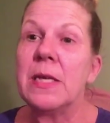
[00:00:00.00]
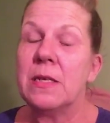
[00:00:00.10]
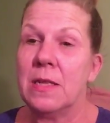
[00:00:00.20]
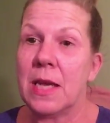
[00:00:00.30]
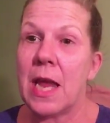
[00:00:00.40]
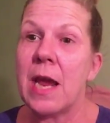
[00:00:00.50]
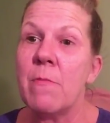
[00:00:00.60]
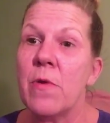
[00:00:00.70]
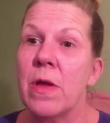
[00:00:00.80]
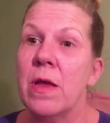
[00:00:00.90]
to the
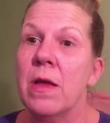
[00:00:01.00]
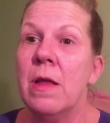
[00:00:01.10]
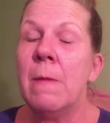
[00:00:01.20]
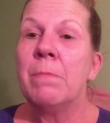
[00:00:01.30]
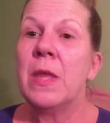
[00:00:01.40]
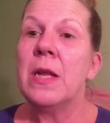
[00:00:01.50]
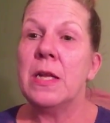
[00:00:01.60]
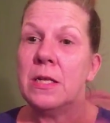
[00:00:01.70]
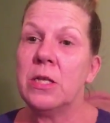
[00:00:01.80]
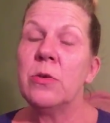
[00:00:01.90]
camera than it
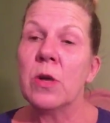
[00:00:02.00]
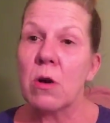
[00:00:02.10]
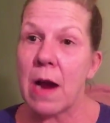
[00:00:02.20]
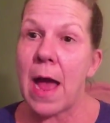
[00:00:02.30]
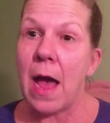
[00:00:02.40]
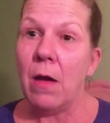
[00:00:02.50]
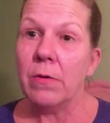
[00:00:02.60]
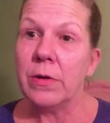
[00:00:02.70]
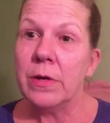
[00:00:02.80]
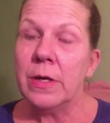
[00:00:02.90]
is to a crowd.